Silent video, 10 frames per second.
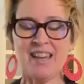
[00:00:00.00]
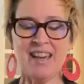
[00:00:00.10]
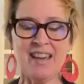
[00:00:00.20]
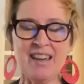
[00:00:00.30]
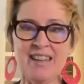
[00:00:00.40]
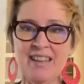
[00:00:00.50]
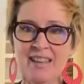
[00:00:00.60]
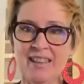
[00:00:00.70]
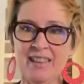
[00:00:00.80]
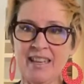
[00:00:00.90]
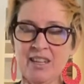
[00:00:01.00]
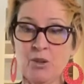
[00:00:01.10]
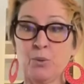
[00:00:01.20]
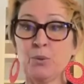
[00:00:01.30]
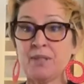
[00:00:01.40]
I let it
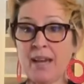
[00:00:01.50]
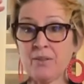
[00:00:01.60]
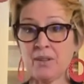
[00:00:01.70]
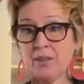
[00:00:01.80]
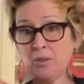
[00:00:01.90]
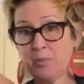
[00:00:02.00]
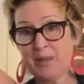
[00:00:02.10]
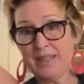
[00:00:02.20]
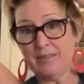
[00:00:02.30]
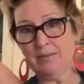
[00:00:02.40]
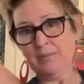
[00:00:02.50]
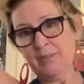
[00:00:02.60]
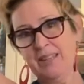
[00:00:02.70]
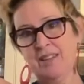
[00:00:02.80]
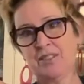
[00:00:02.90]
cool down a little bit.
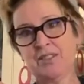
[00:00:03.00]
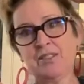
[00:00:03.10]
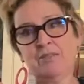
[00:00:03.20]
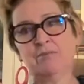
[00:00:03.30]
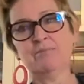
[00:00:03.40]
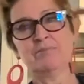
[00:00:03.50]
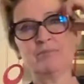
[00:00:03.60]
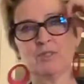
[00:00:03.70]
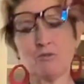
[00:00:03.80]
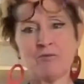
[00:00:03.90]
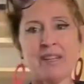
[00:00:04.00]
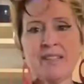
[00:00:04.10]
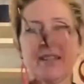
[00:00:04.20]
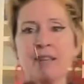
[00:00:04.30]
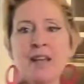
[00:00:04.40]
My hair is all crazy.